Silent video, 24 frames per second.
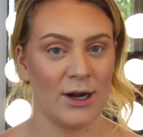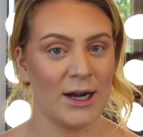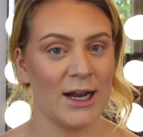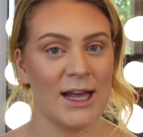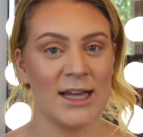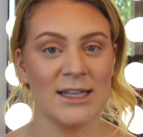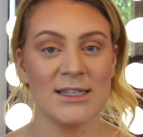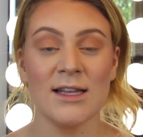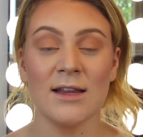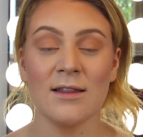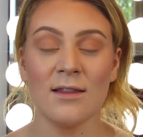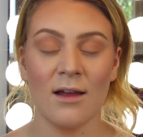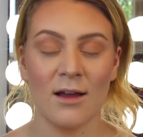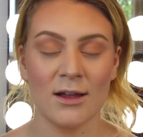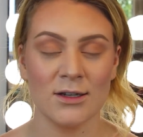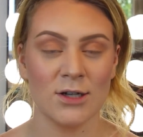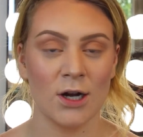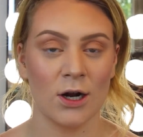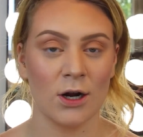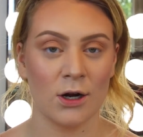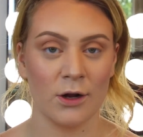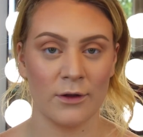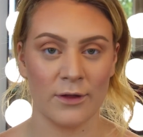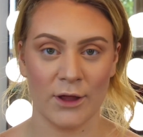It is a lot
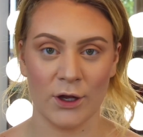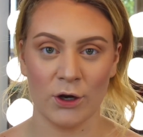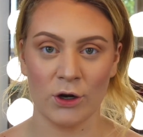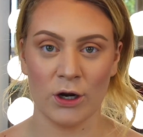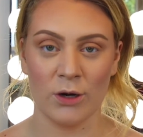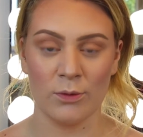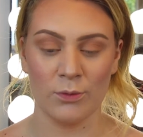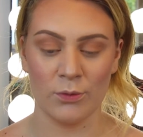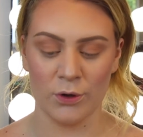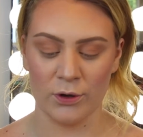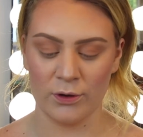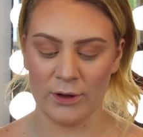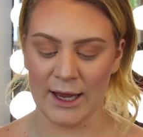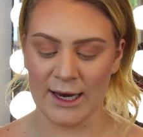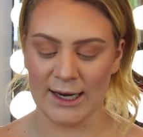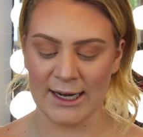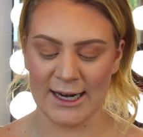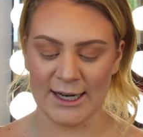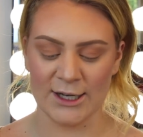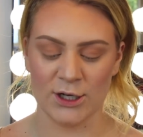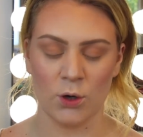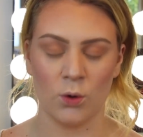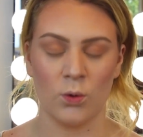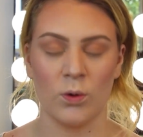darker than Creme Brûlée and
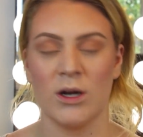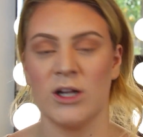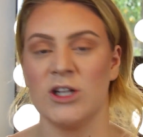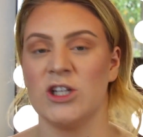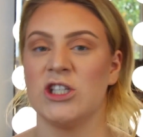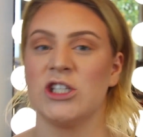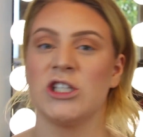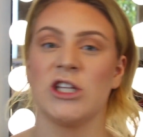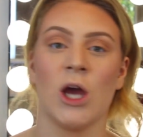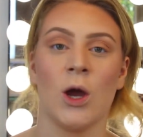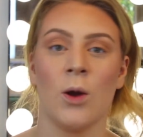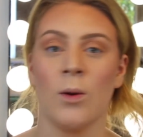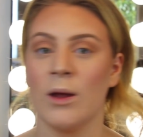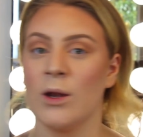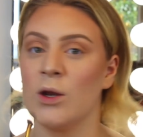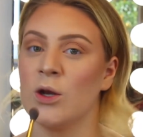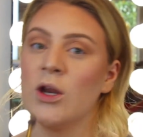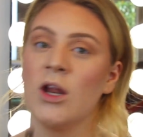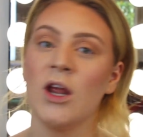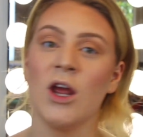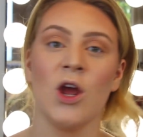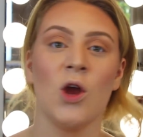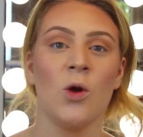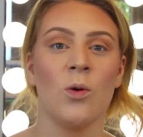I don't want to just go
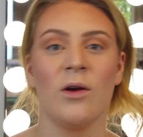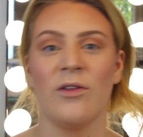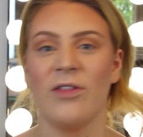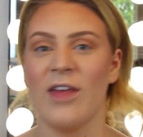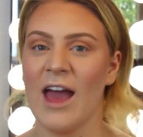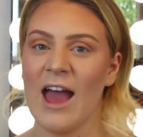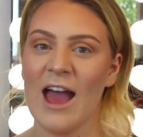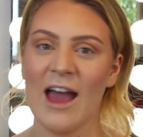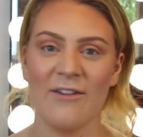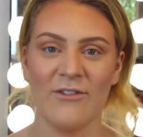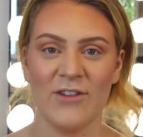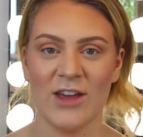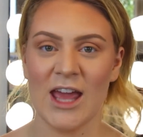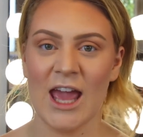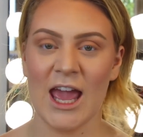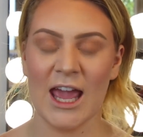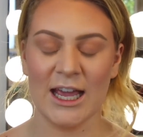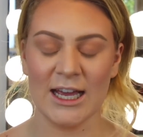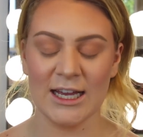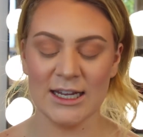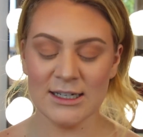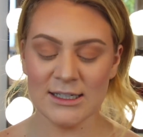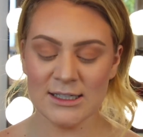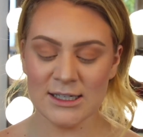in with a heavy
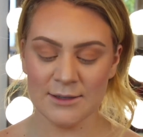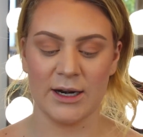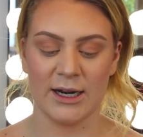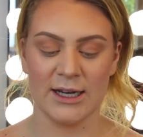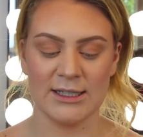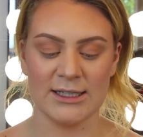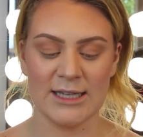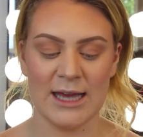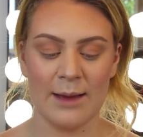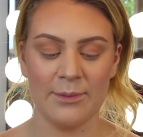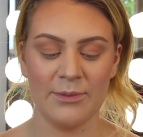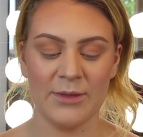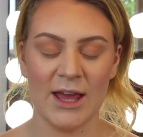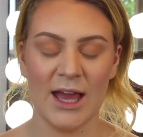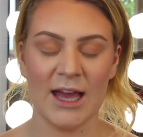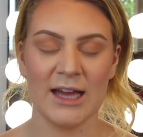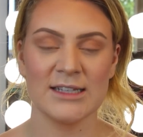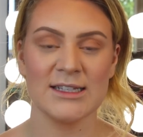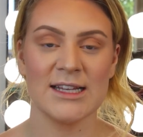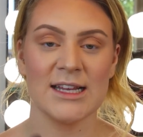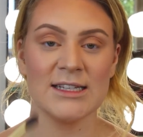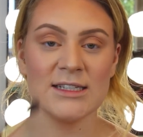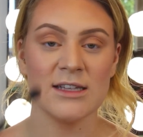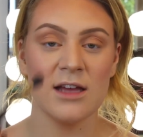hand. We're going to tap the
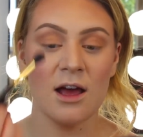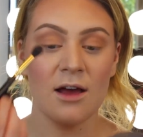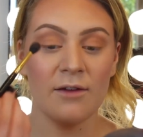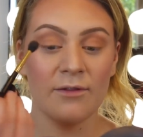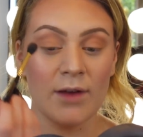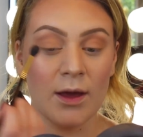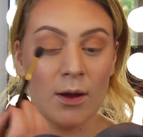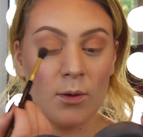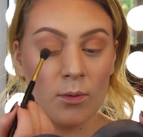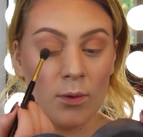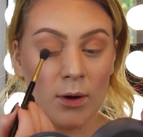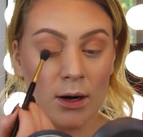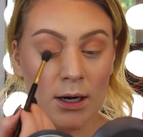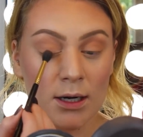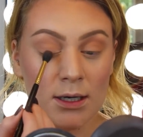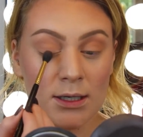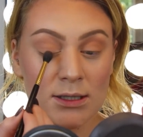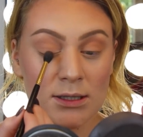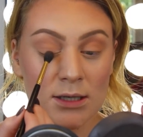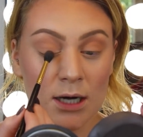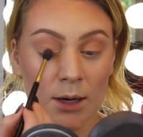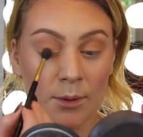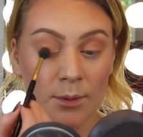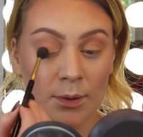excess off and we're going to
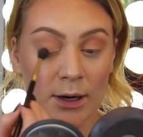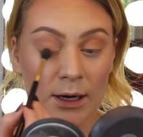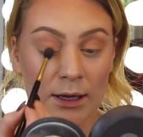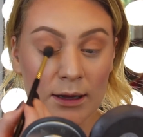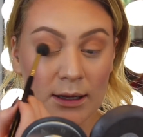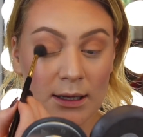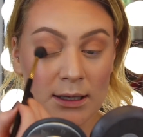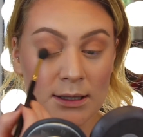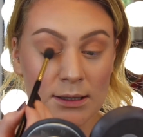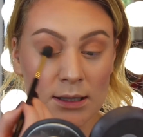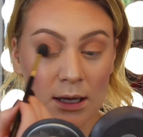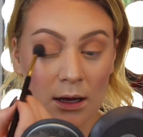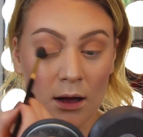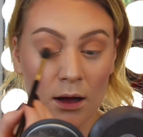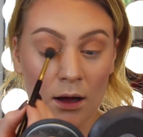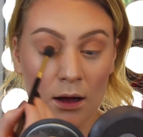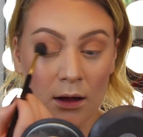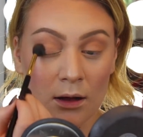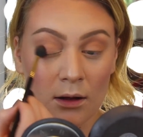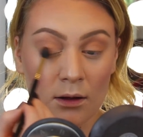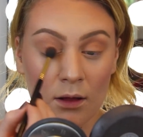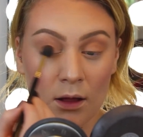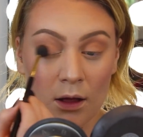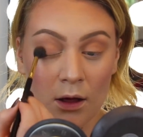start putting this
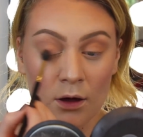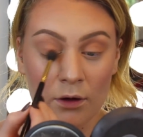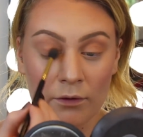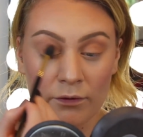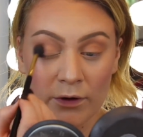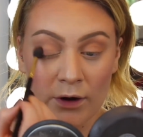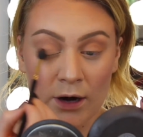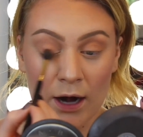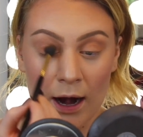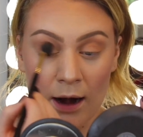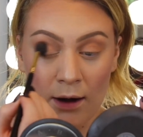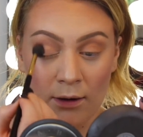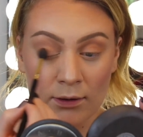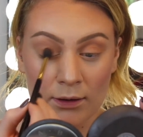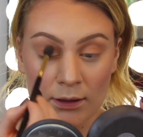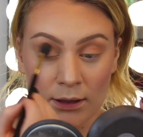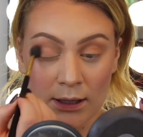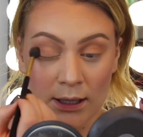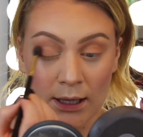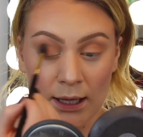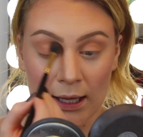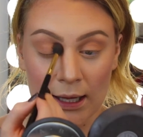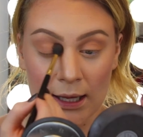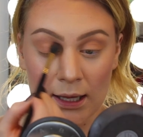all over our
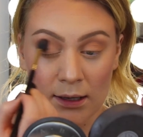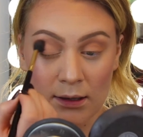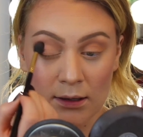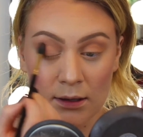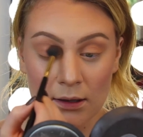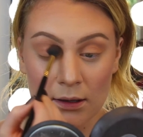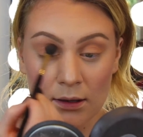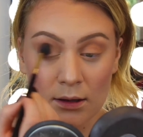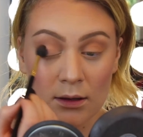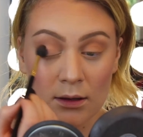lid.